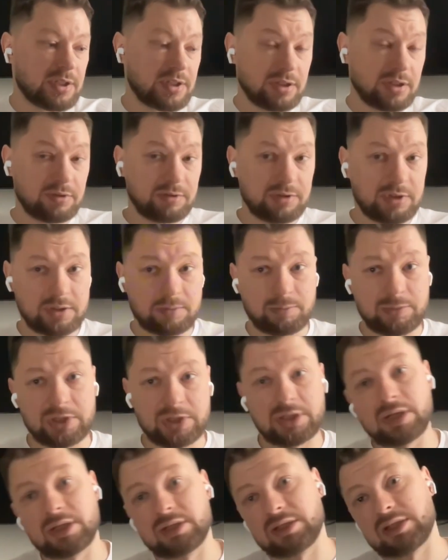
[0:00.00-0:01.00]
So,
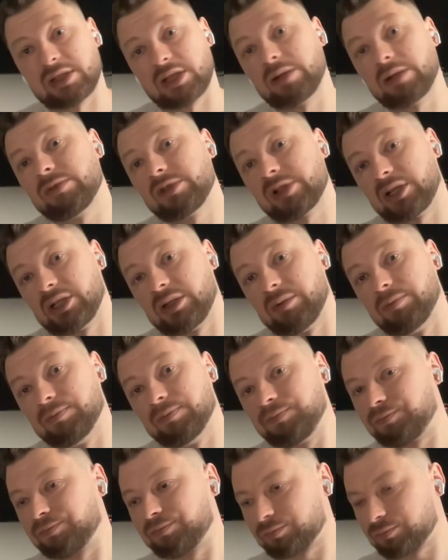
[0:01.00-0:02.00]
but at the same
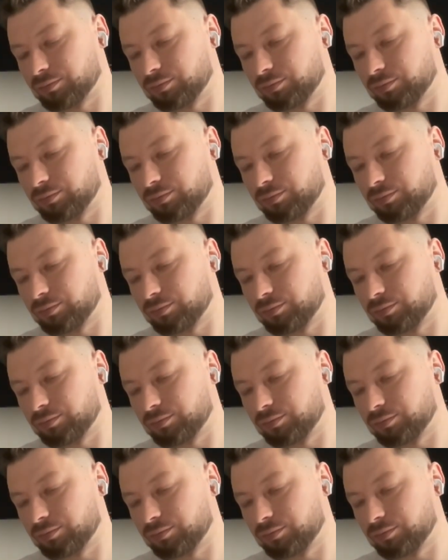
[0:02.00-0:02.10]
time,